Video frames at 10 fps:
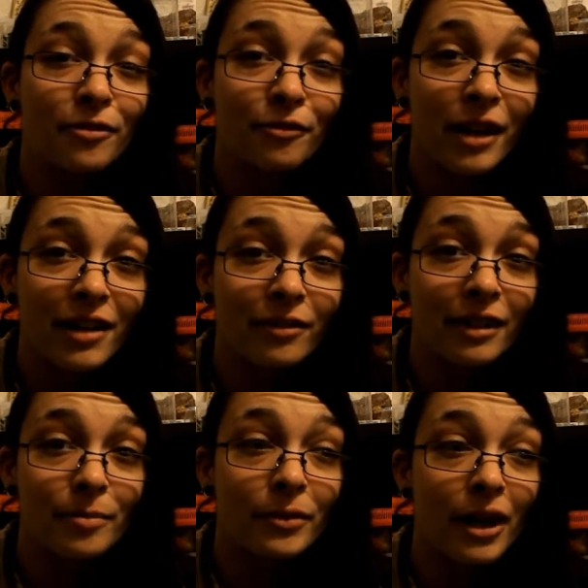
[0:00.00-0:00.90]
of afraid of
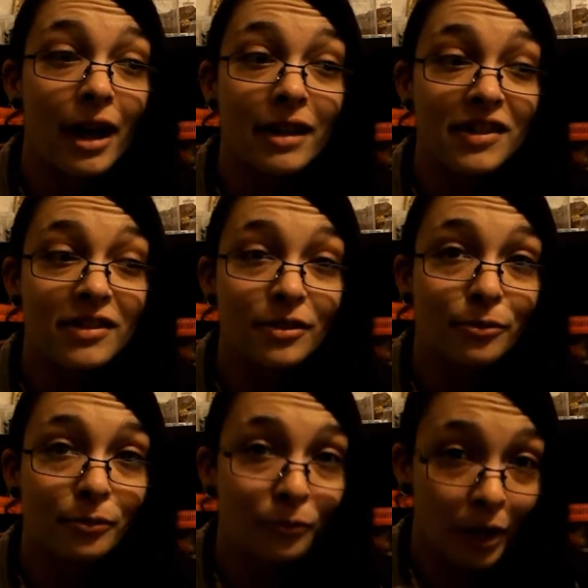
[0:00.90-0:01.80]
it, but I
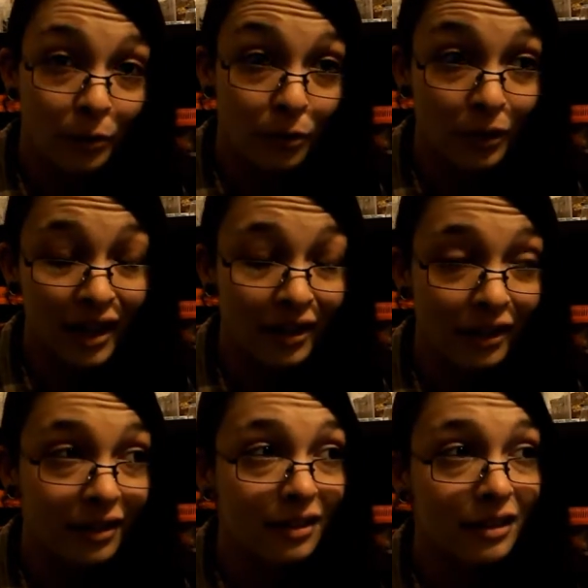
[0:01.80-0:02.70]
won't kill
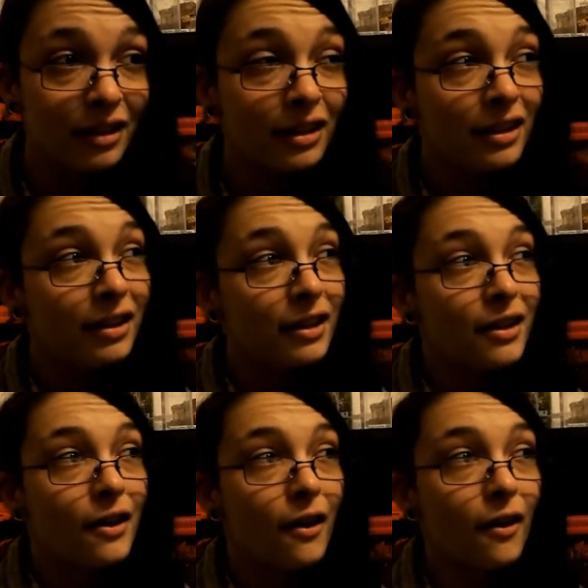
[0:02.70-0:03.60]
it.
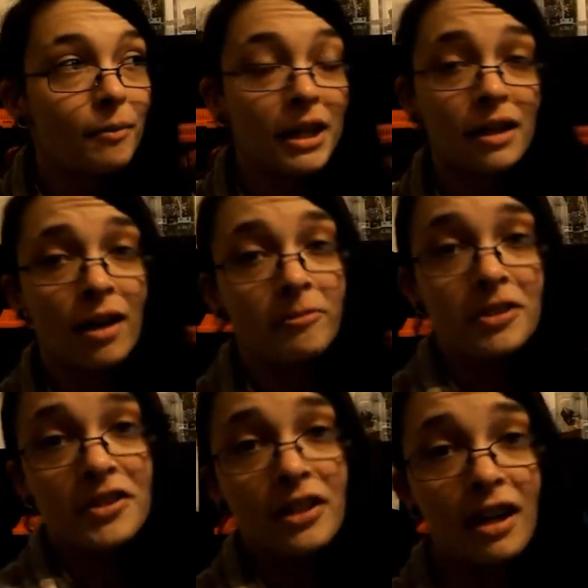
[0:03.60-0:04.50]
And
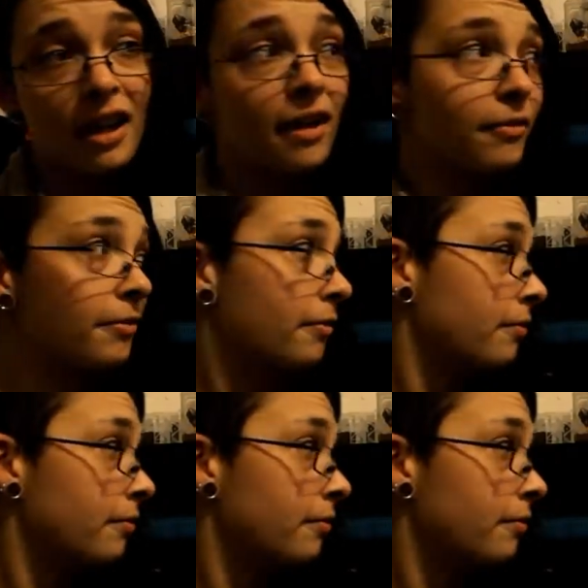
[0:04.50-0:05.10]
obviously I have